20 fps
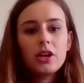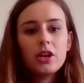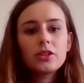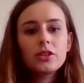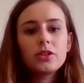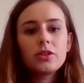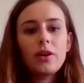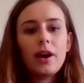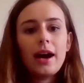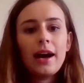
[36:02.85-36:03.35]

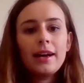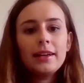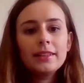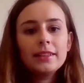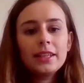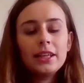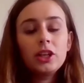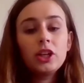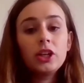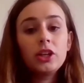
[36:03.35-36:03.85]
So
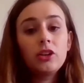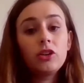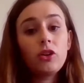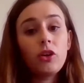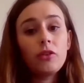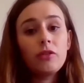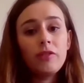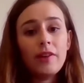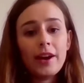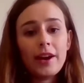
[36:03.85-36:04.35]
algae can
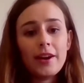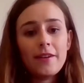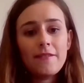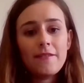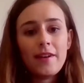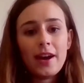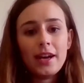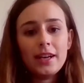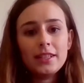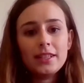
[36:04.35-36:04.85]
grow very
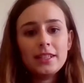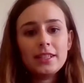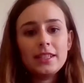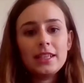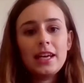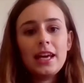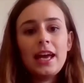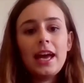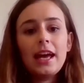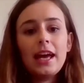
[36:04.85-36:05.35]
fast